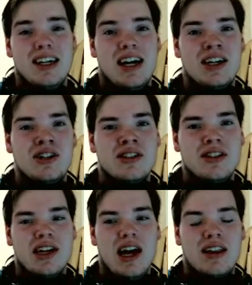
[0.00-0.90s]

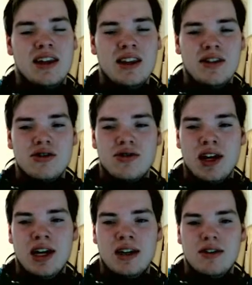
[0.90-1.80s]
I think they're
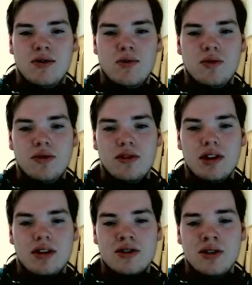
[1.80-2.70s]
trying,
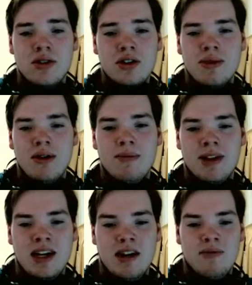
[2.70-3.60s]
like, the starters in my
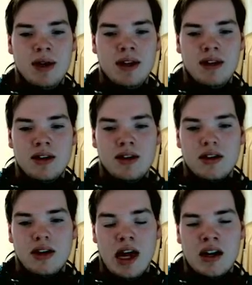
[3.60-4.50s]
opinion have been
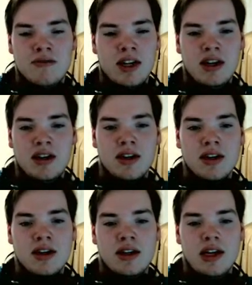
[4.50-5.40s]
kind of geared
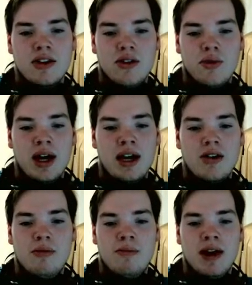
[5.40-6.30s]
either way. It
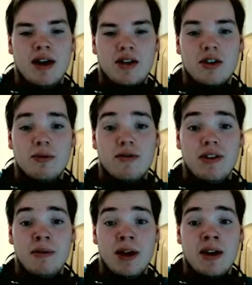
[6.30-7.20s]
could be male, it could be
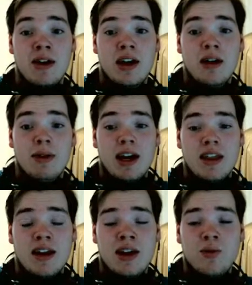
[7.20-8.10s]
female. But I
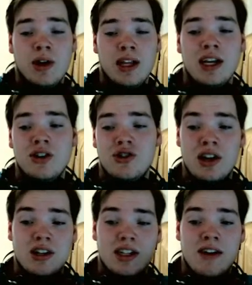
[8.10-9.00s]
think really in
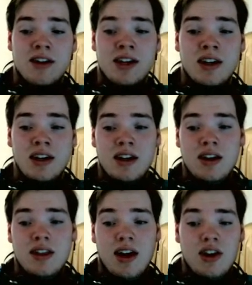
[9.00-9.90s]
Gen 7,
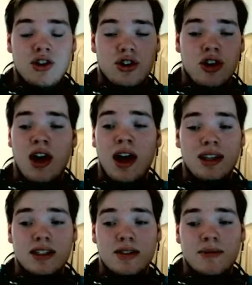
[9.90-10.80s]
they shot,
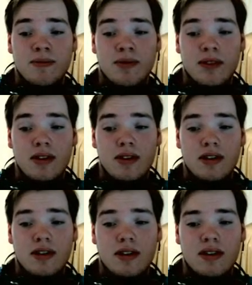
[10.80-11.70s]

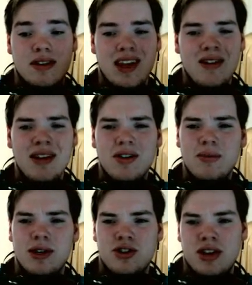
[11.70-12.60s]
even a little
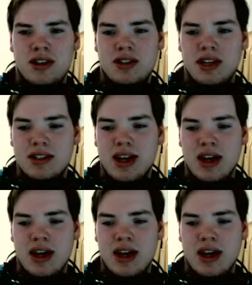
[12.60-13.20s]
bit in Gen 6,